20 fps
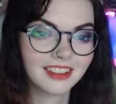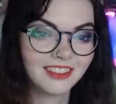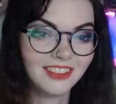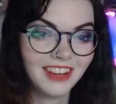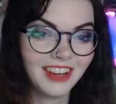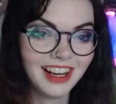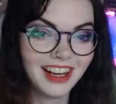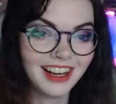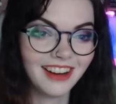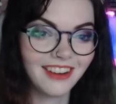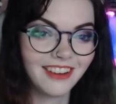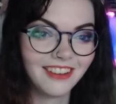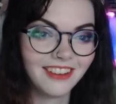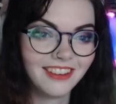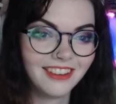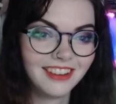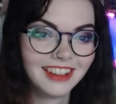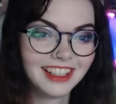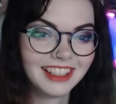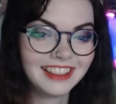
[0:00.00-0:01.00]
Wow!
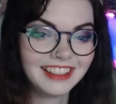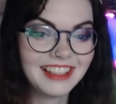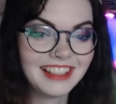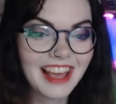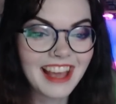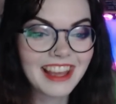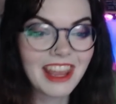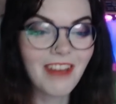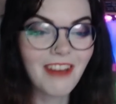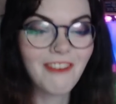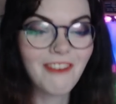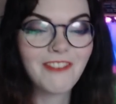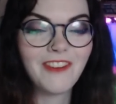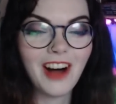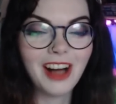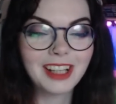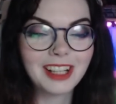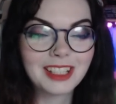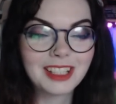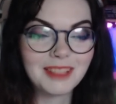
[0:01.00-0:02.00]
Yeah, get
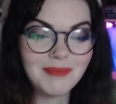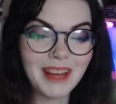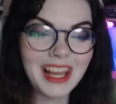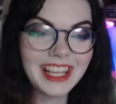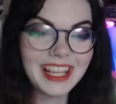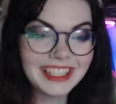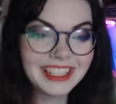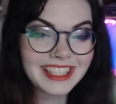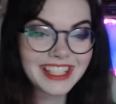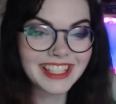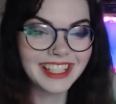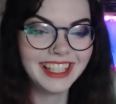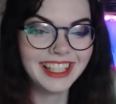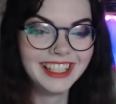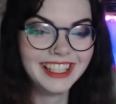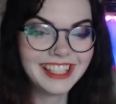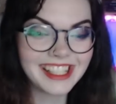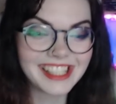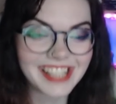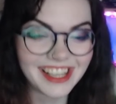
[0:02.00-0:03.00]
fucked, bitch!
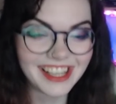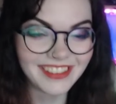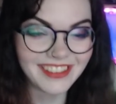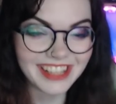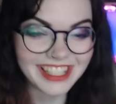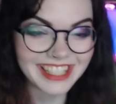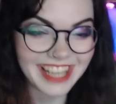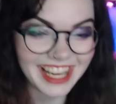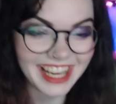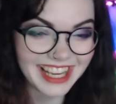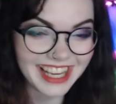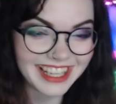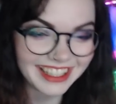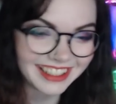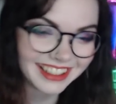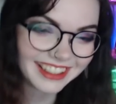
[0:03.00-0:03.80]
See what you did?